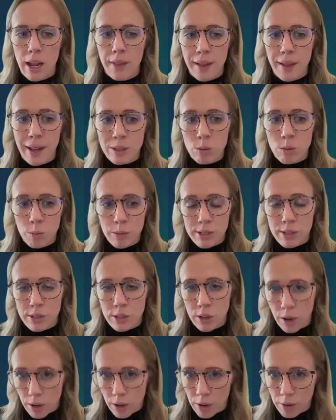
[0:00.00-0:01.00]
And that's when we
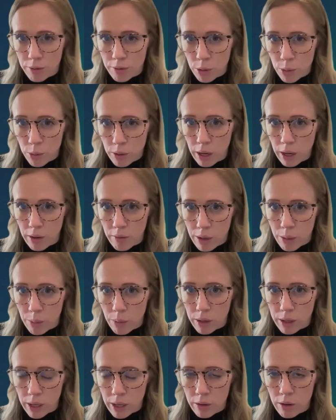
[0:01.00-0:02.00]
started our food recovery
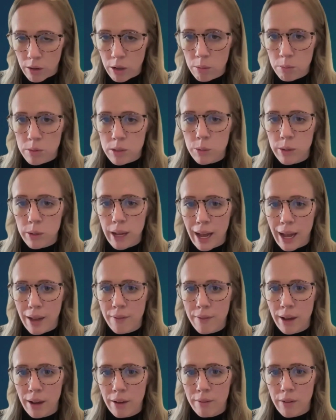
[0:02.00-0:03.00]
working group. So we
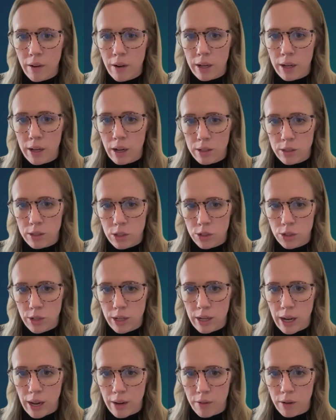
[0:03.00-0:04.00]
have had very
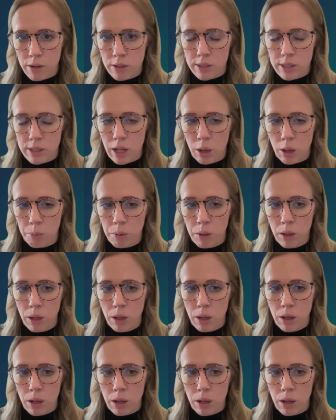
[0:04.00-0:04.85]
concentrated efforts to help